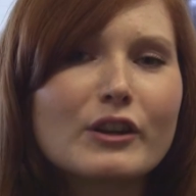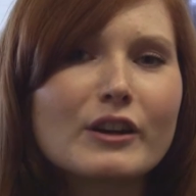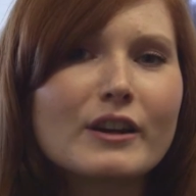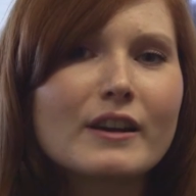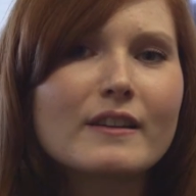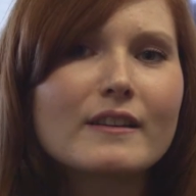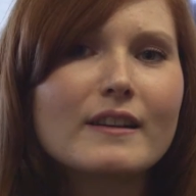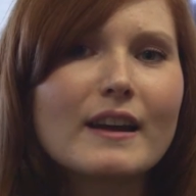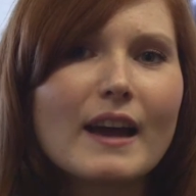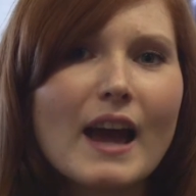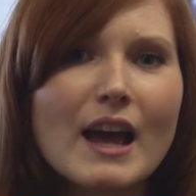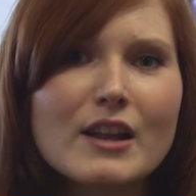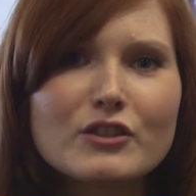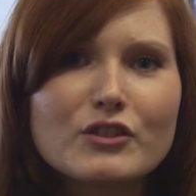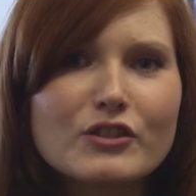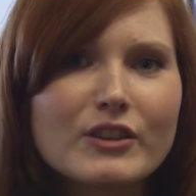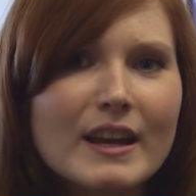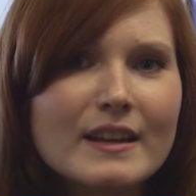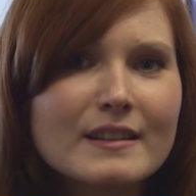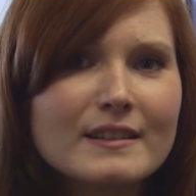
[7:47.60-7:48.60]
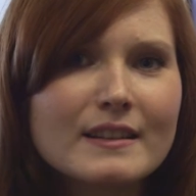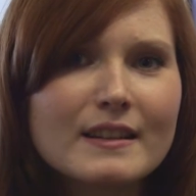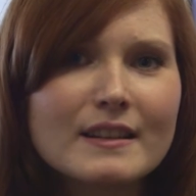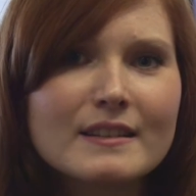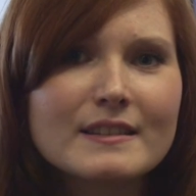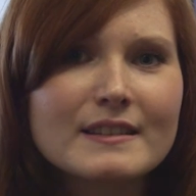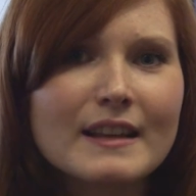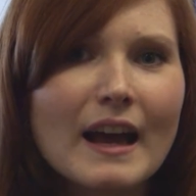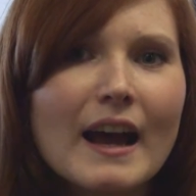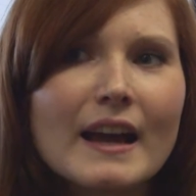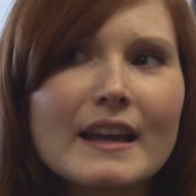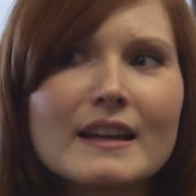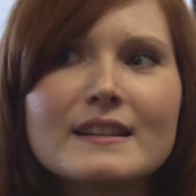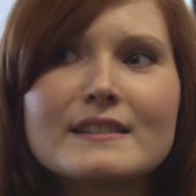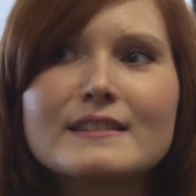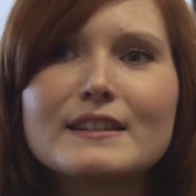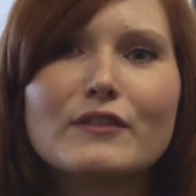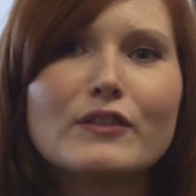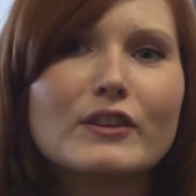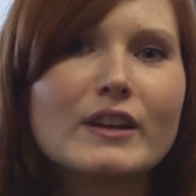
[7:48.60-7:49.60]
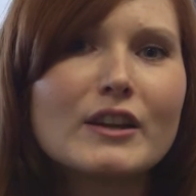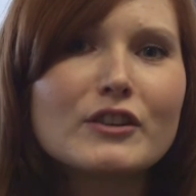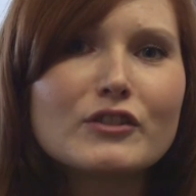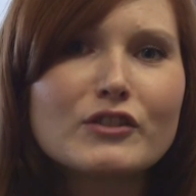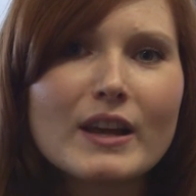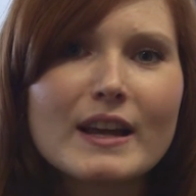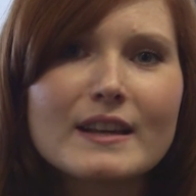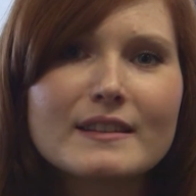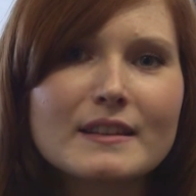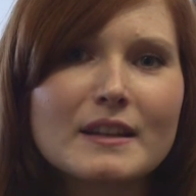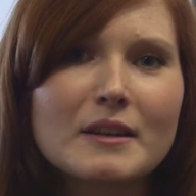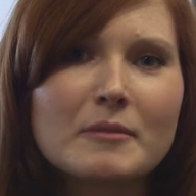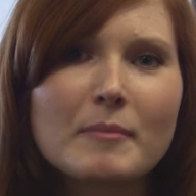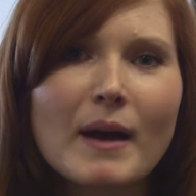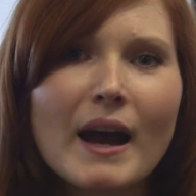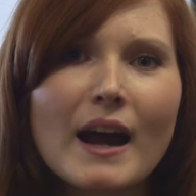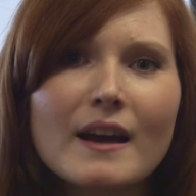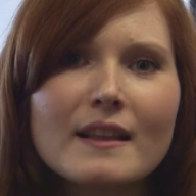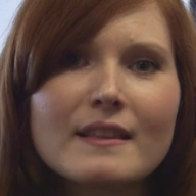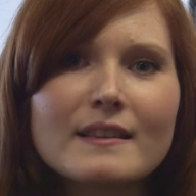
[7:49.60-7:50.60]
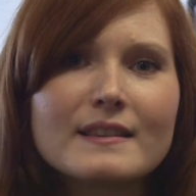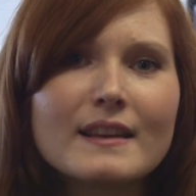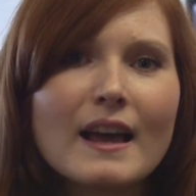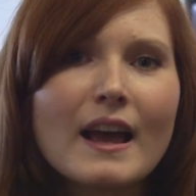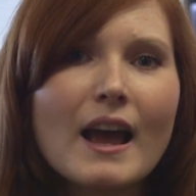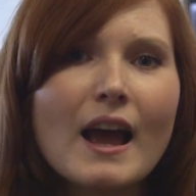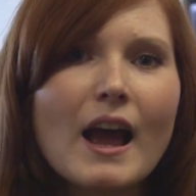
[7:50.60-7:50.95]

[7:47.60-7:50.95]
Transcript: you're interested in science, if you're interested in maths,